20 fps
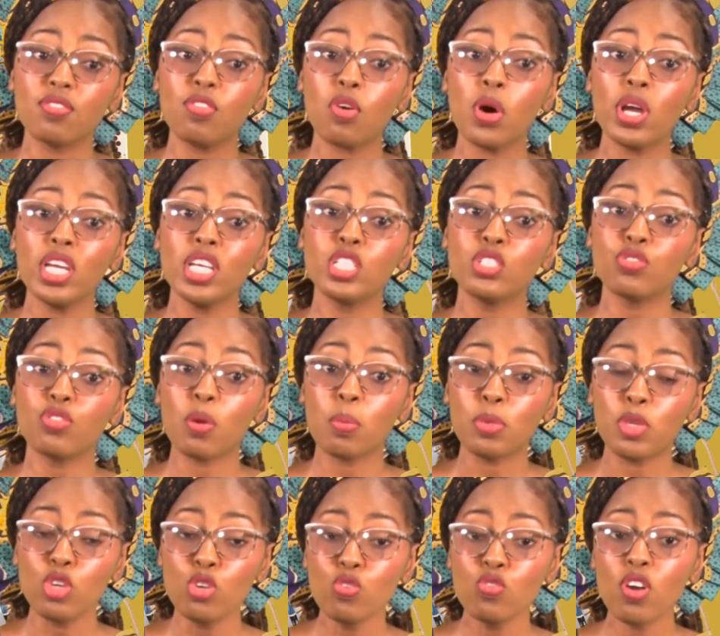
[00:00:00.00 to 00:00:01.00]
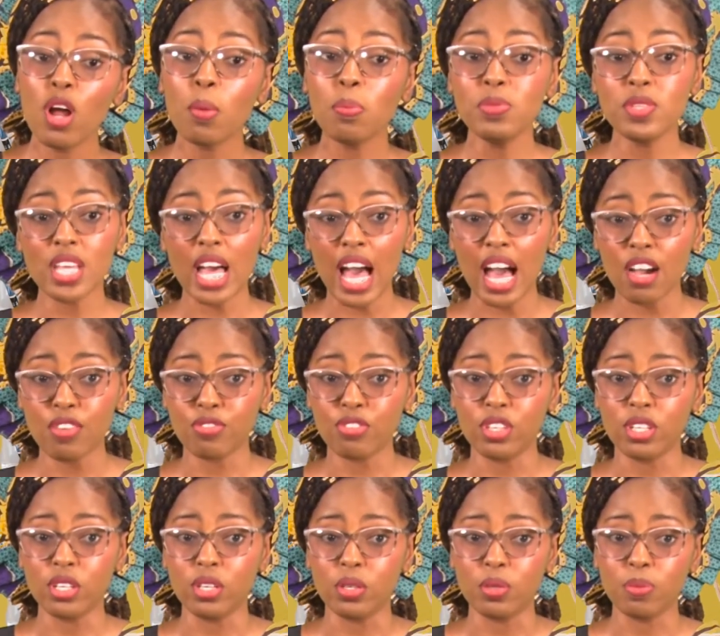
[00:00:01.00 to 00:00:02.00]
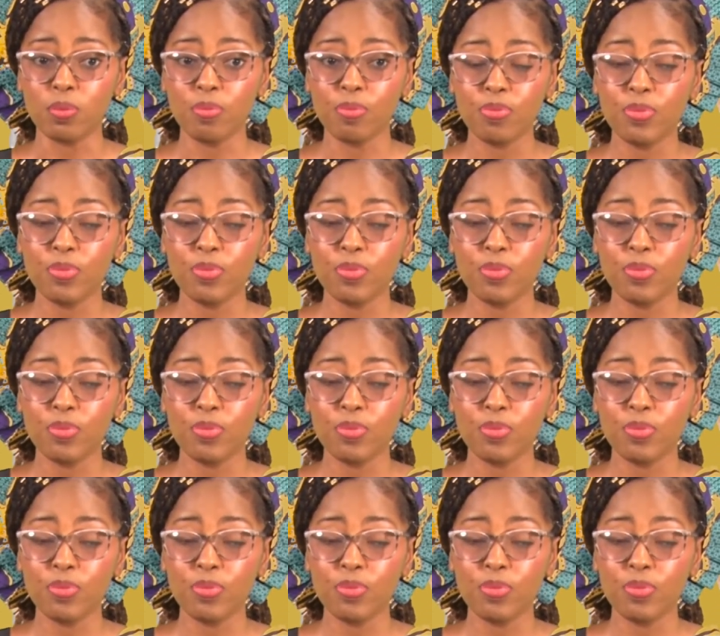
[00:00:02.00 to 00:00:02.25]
voyage from Europe to Africa.